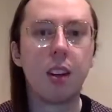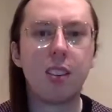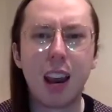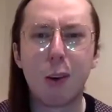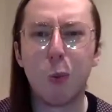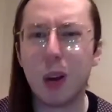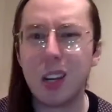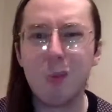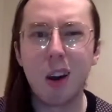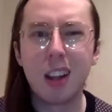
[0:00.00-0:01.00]
Now, wouldn't
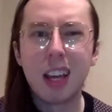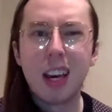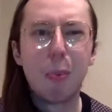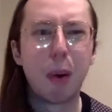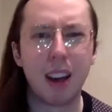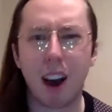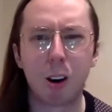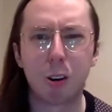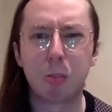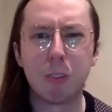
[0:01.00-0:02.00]
you want like a
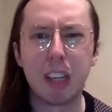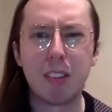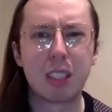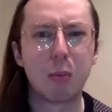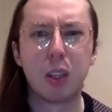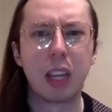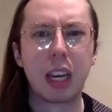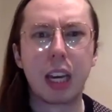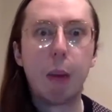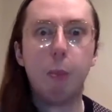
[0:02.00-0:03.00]
biography of someone like
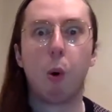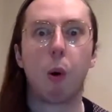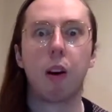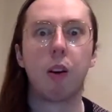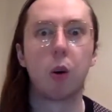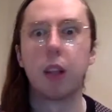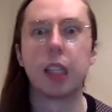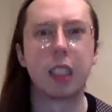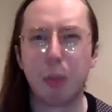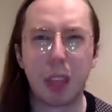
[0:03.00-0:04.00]
important, or like
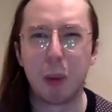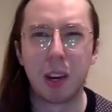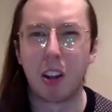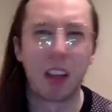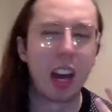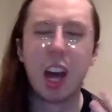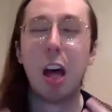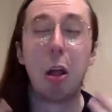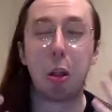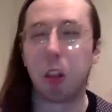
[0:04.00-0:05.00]
something you could all like
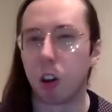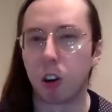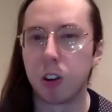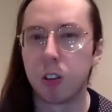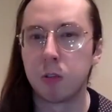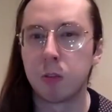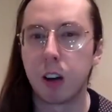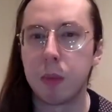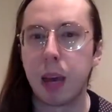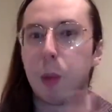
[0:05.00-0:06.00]
learn
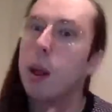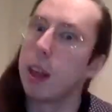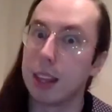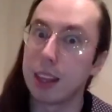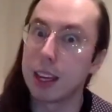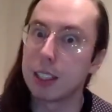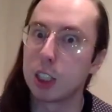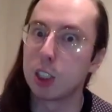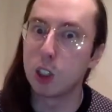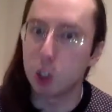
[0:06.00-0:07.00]
from? And while I think that is like
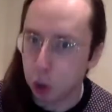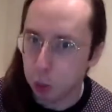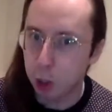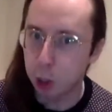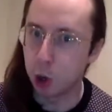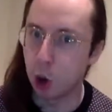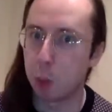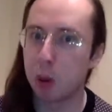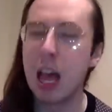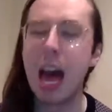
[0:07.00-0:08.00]
super
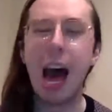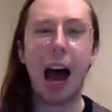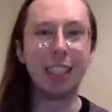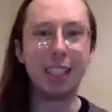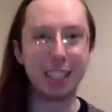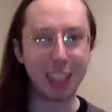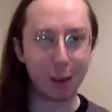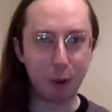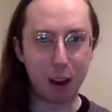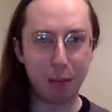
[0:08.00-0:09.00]
noble, I did
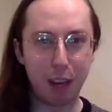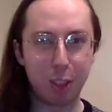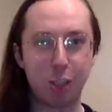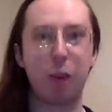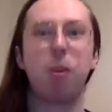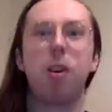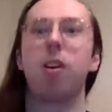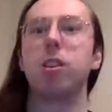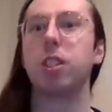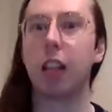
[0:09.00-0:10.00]
want to make sure that we're
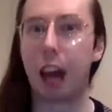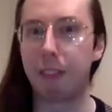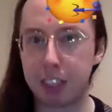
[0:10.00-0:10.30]
all still having